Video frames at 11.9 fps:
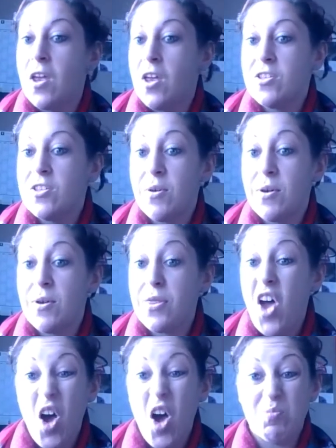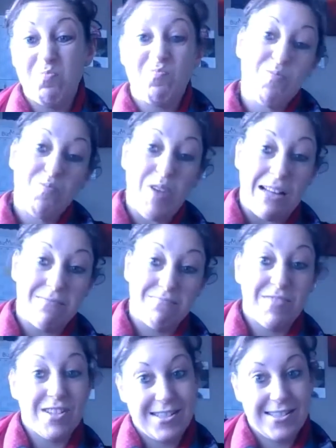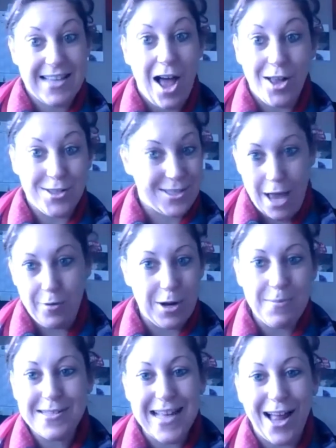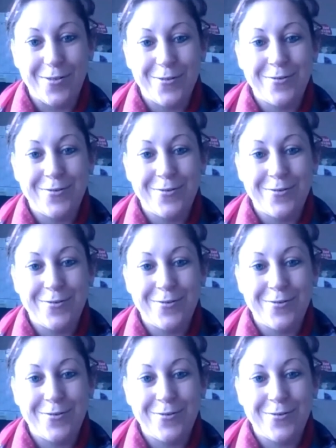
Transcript: So I thought, oh, well, I'll set one up myself.